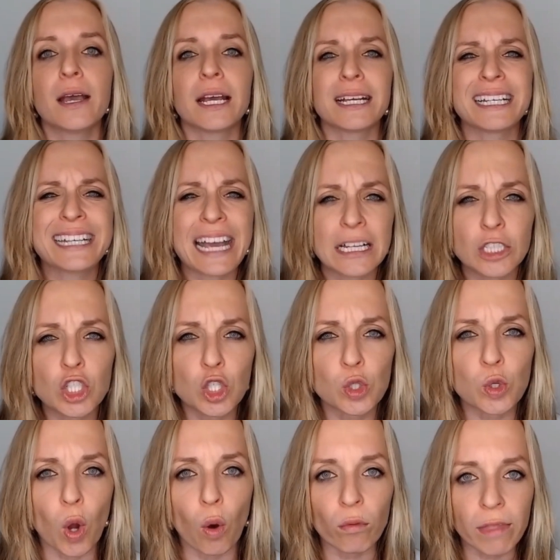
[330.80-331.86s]
Get to
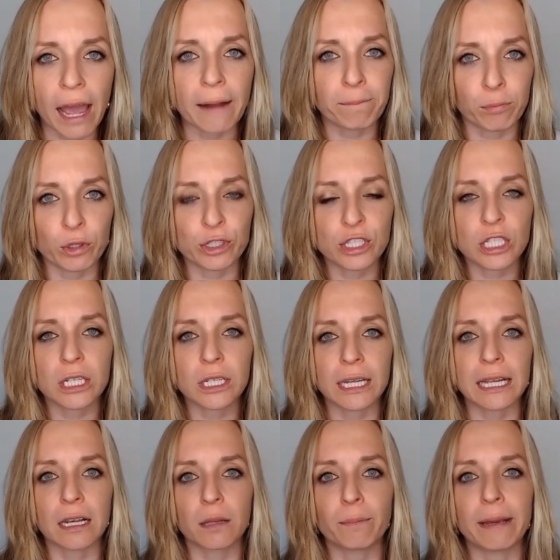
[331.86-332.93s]
know that person a
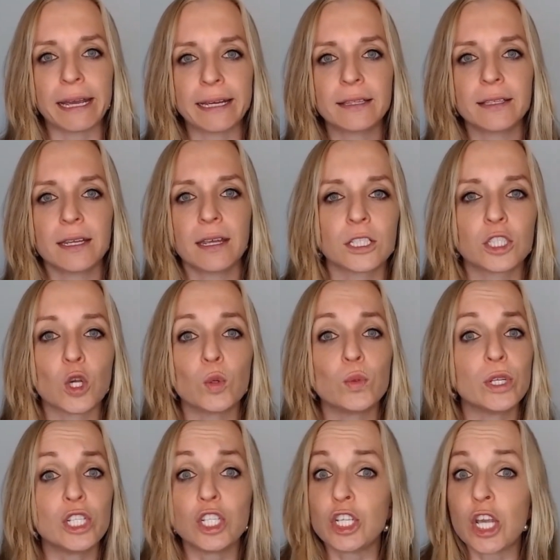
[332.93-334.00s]
little bit. So
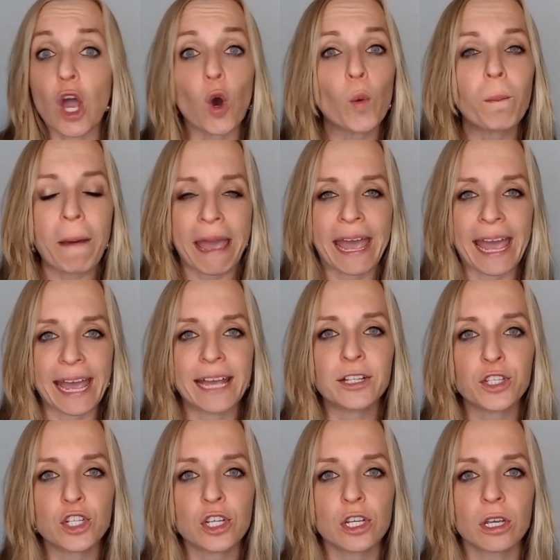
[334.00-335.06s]
no
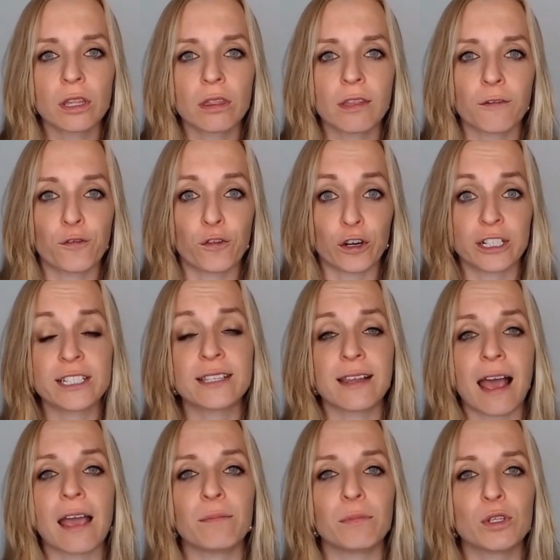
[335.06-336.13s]
pitch the first
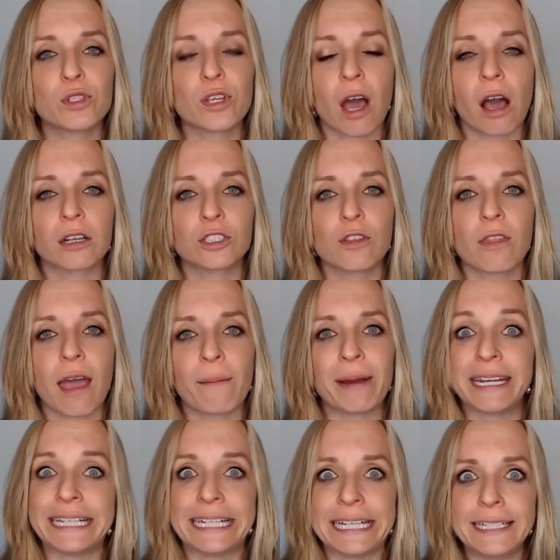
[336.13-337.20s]
time you talk to them
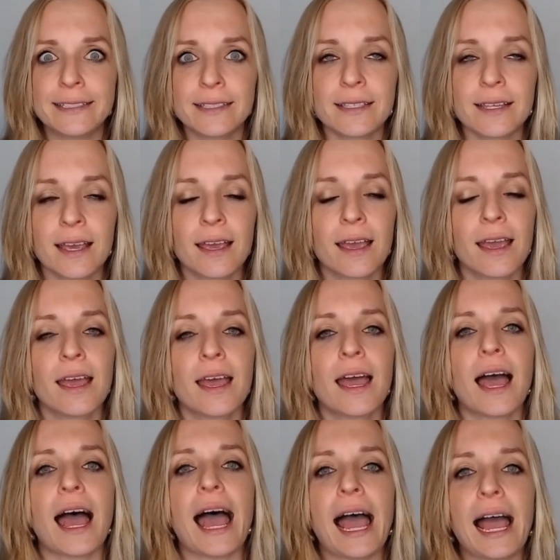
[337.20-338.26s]
at least.
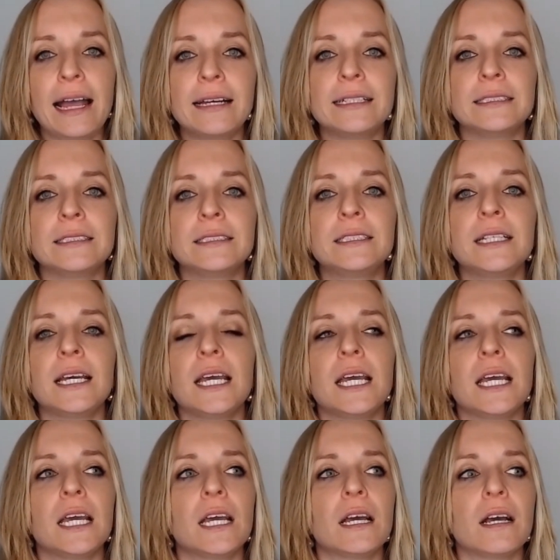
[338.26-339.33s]
And
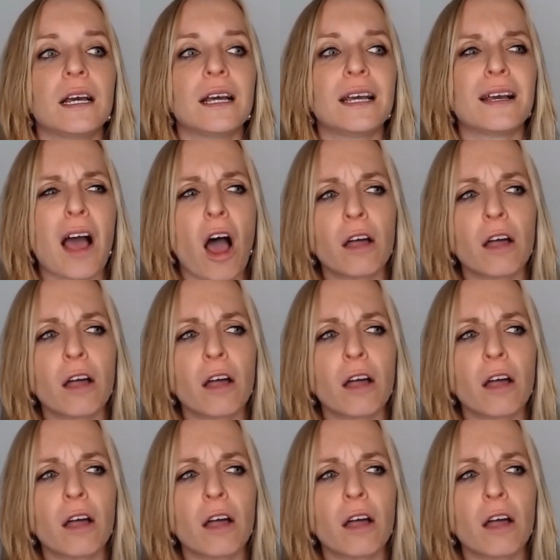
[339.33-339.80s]
on